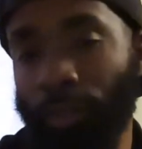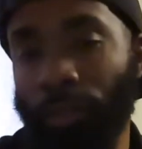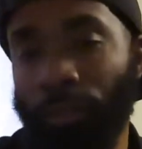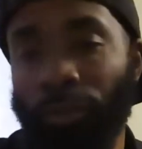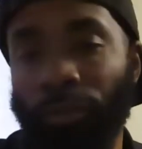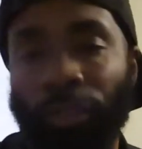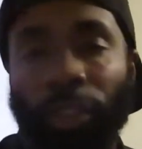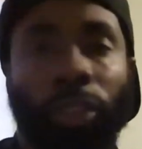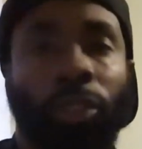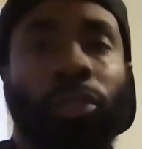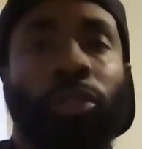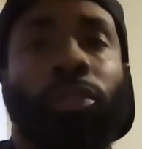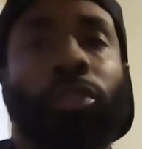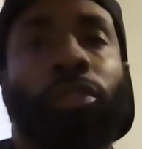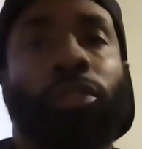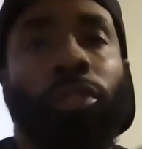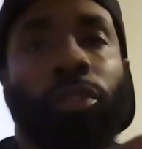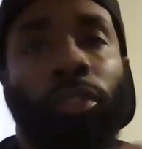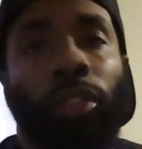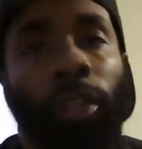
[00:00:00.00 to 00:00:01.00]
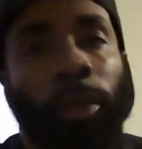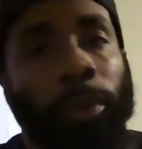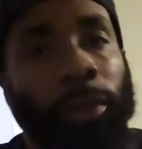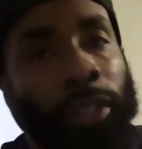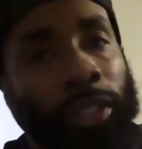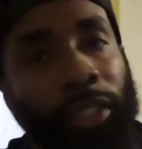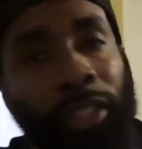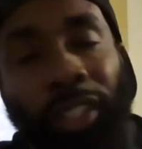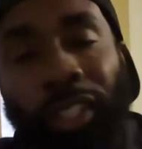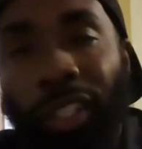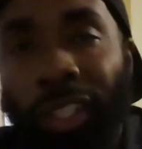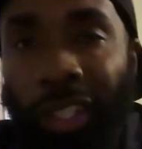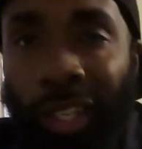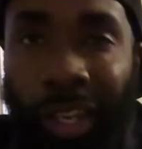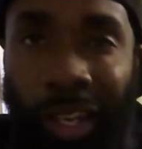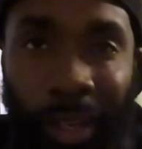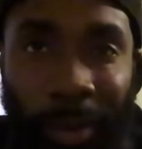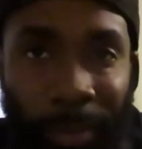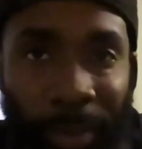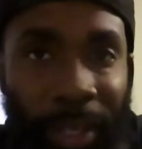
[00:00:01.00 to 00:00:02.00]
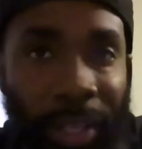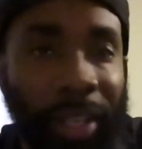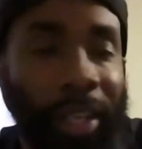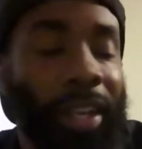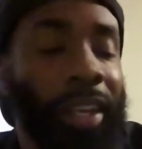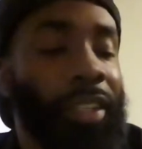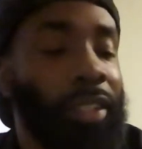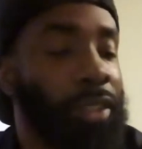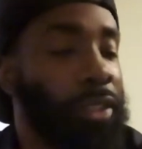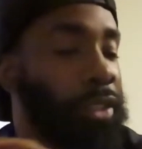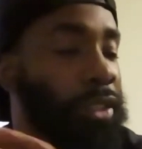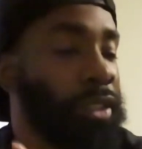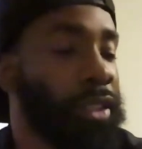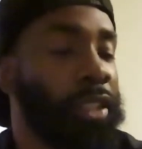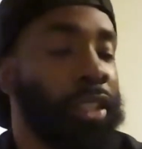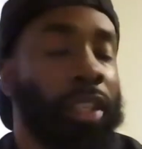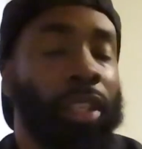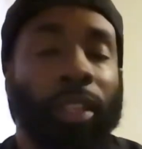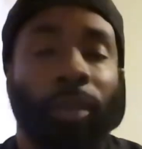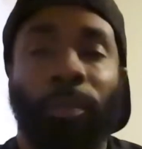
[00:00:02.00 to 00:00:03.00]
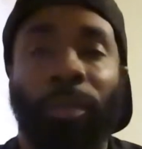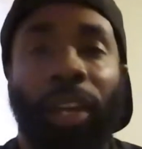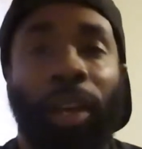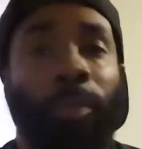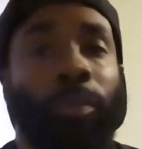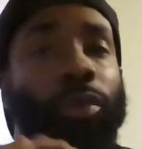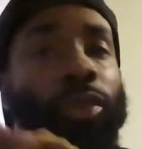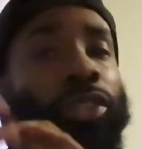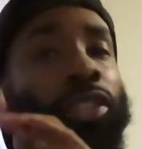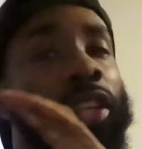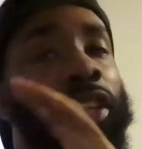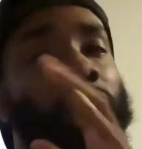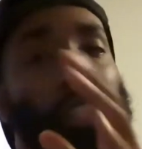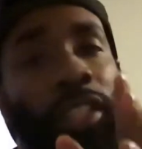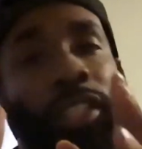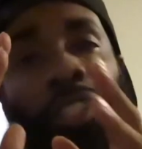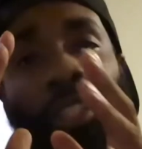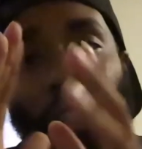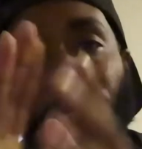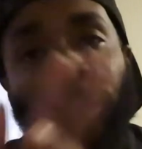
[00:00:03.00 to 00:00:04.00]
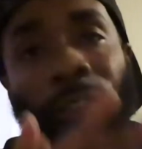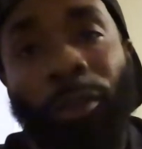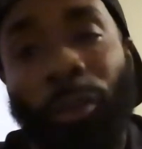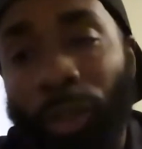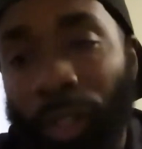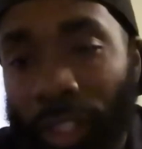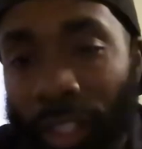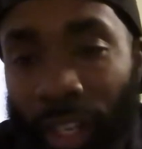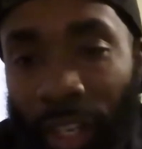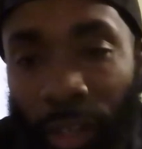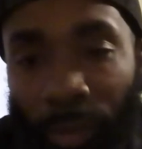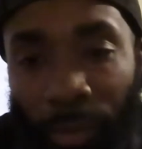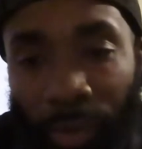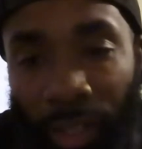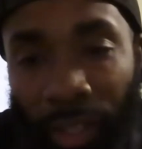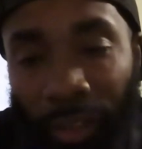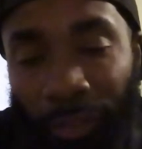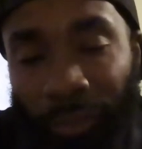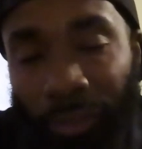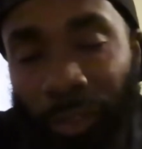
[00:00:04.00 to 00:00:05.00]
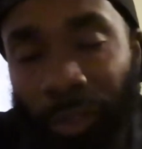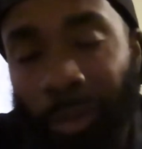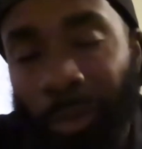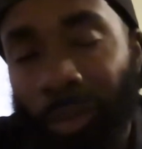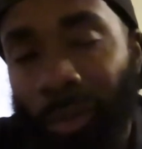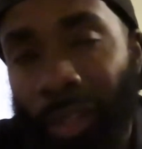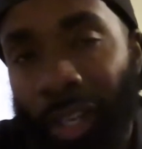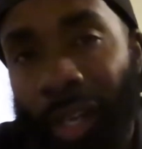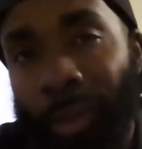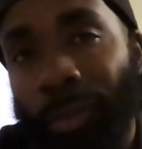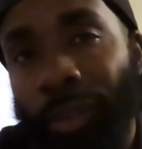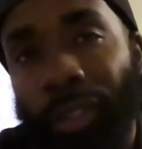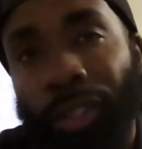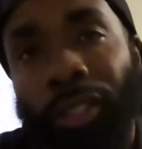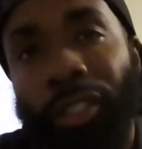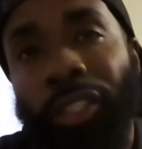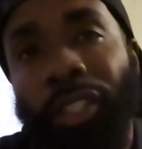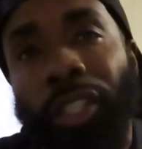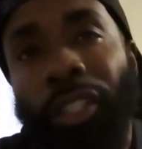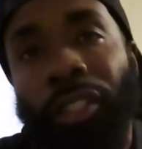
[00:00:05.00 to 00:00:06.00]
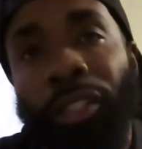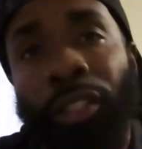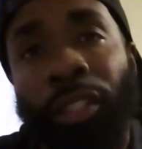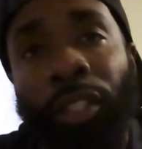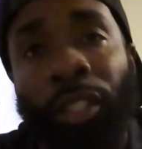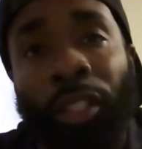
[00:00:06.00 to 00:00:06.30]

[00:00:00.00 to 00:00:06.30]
First, I want to tell y'all, man, hey, look, man, I appreciate each and every one of y'all, man, for subscribing to the channel.